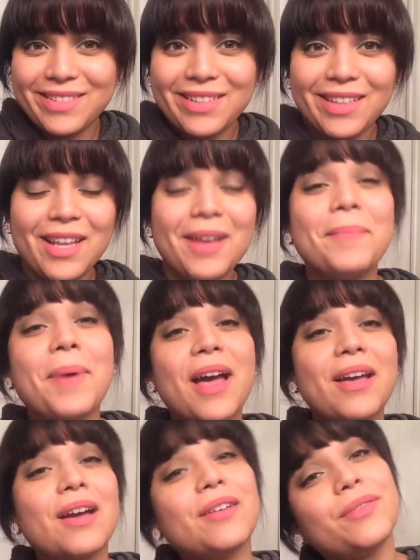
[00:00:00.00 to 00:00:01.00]
but
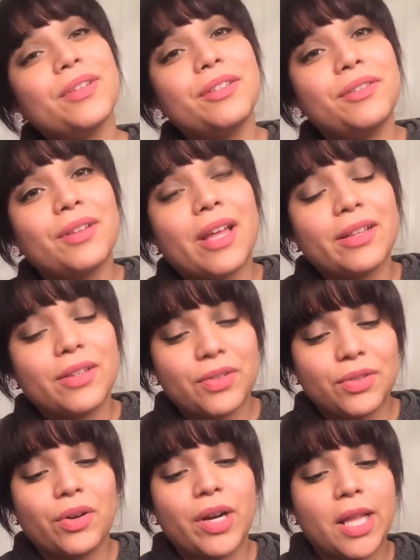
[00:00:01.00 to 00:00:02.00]
I, I, really do like the
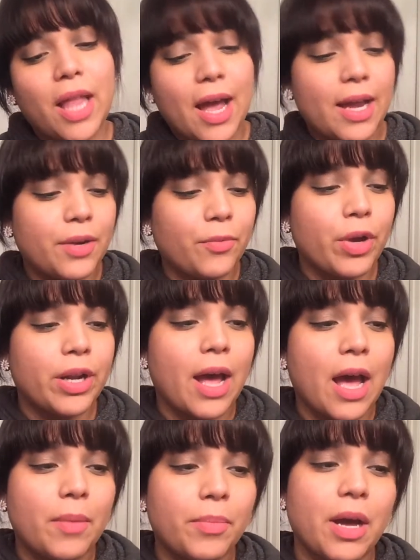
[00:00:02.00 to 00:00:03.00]
storyline and
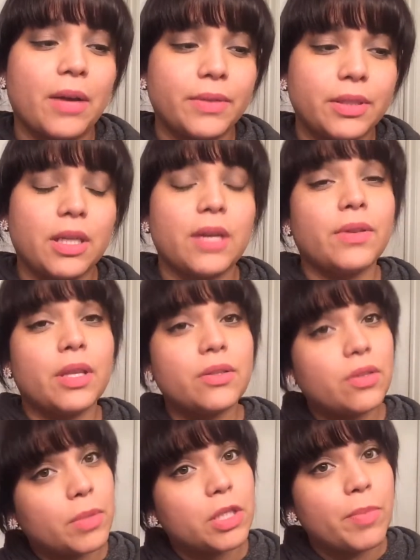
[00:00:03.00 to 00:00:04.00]
whatnot. But obviously,
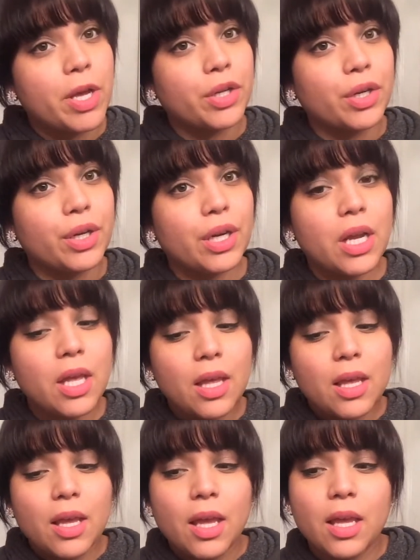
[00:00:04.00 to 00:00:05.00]
everything's so much better
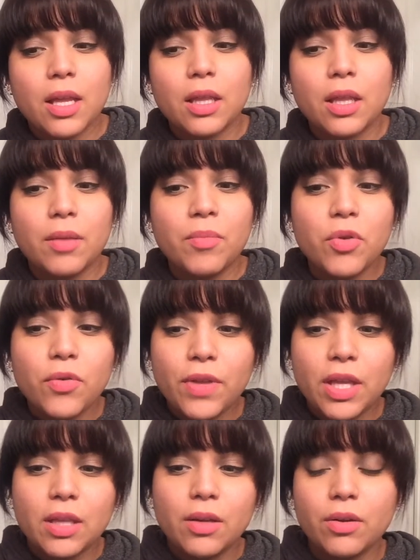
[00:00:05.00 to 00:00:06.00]
in the
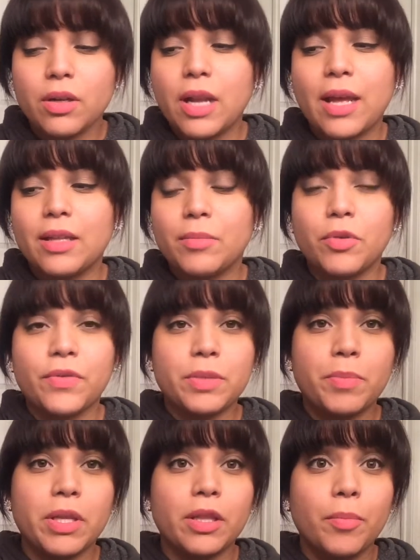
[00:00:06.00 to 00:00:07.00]
movie, or not in the movies,
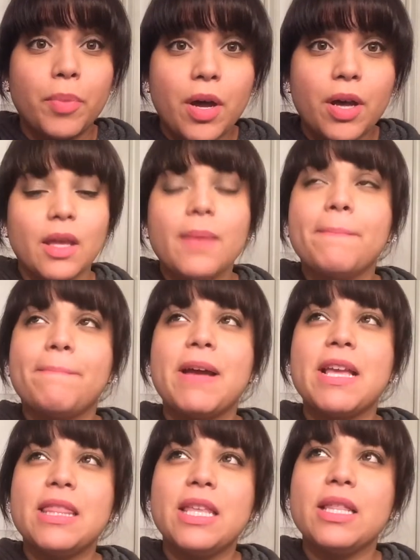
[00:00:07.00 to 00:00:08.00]
but in the book.
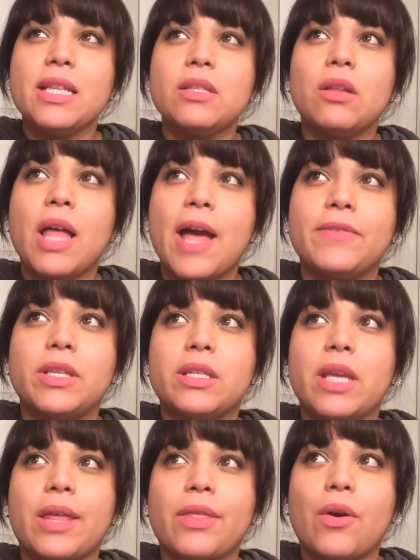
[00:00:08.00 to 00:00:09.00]
I think that's all I have to
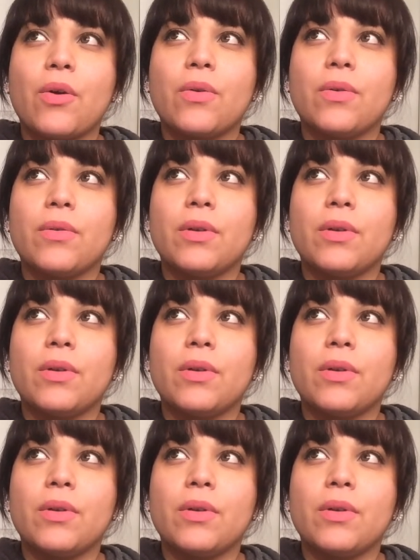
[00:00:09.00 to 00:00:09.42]
say though.